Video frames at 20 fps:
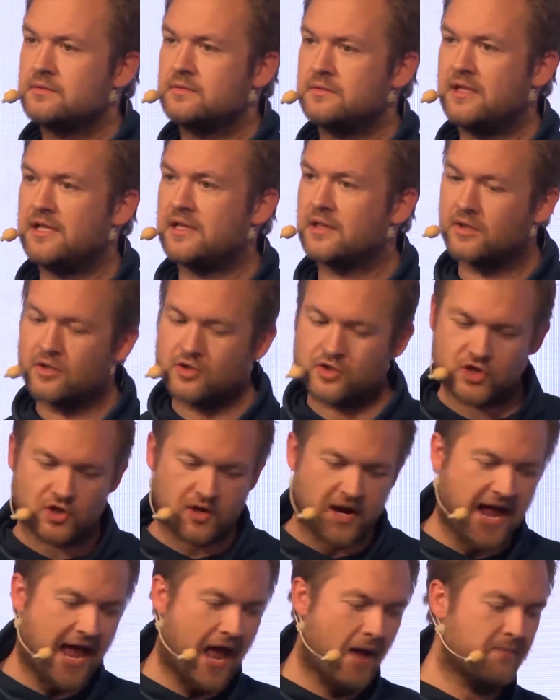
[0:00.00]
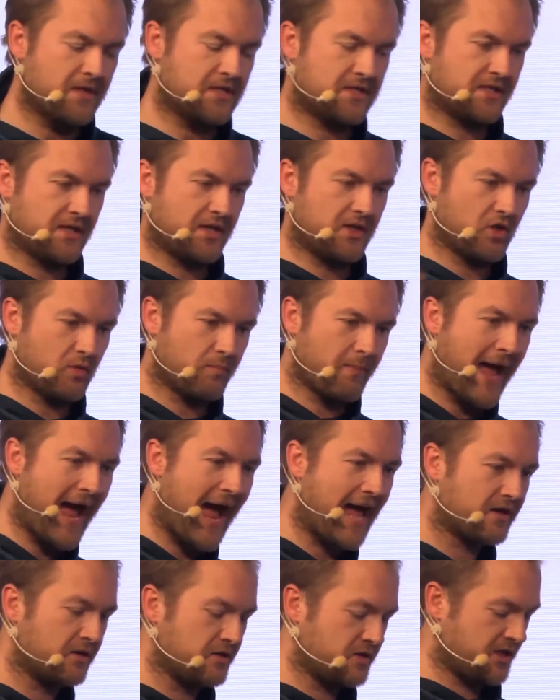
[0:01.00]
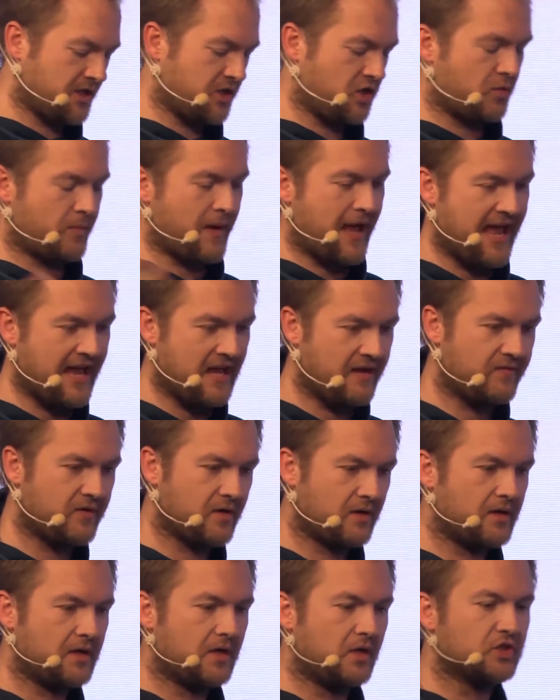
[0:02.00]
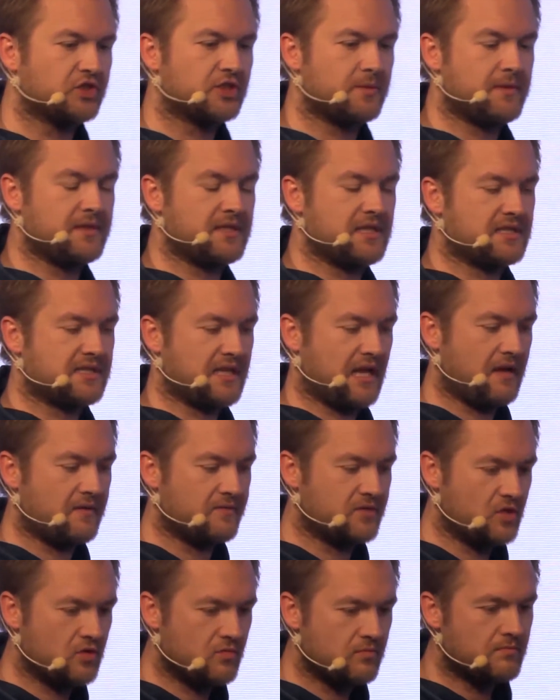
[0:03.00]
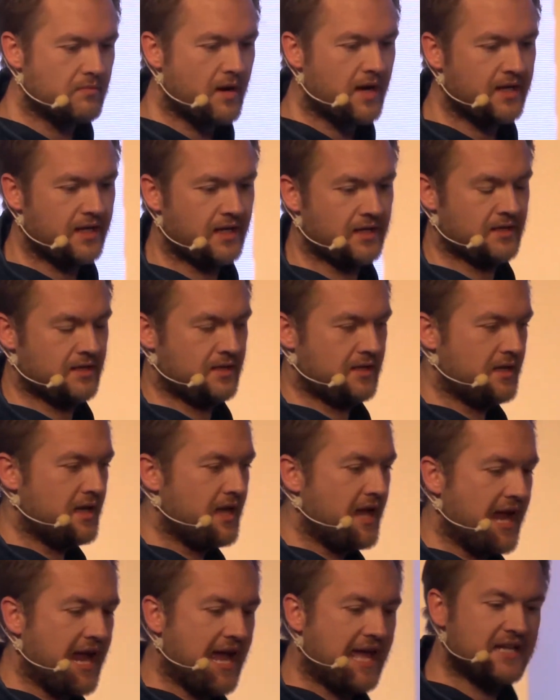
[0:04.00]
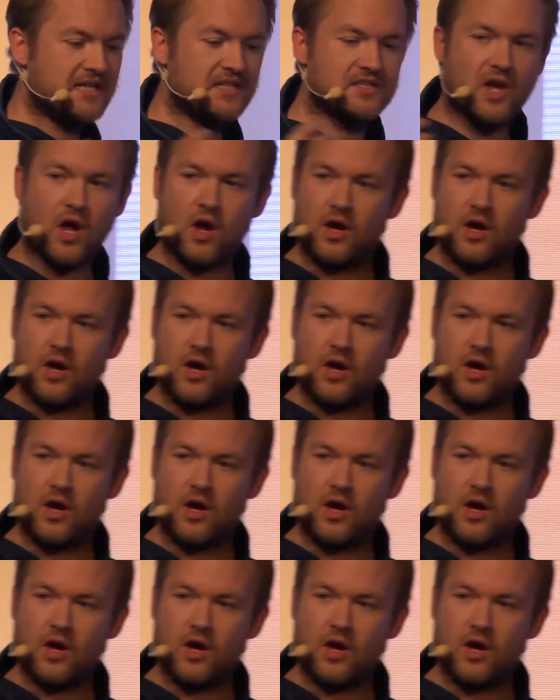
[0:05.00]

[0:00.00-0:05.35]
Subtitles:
It learns your habits and your patterns and your behavior and ultimately saves you money. And it's